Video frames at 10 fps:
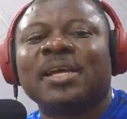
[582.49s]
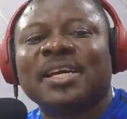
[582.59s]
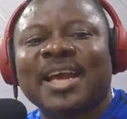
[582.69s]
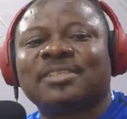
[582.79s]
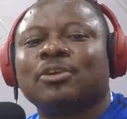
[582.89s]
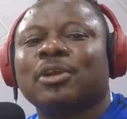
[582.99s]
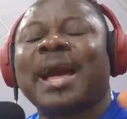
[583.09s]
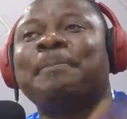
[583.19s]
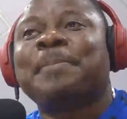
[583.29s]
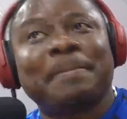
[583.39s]
Guys, so
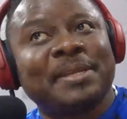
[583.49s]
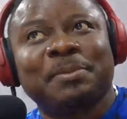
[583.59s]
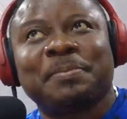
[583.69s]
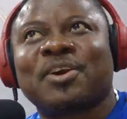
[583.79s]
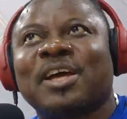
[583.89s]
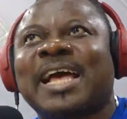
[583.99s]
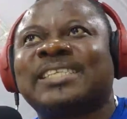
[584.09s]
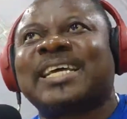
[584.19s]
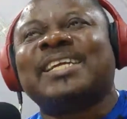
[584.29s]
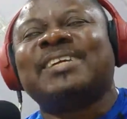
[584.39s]
permit me, because as
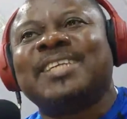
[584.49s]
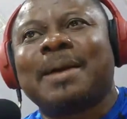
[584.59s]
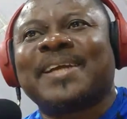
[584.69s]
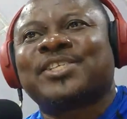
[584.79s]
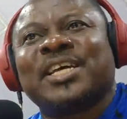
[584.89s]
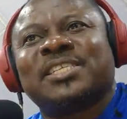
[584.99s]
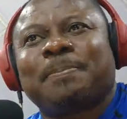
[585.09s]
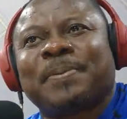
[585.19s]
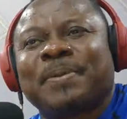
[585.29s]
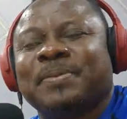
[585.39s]
I read on my chest, they
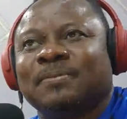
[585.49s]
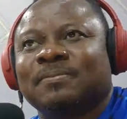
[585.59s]
pay me.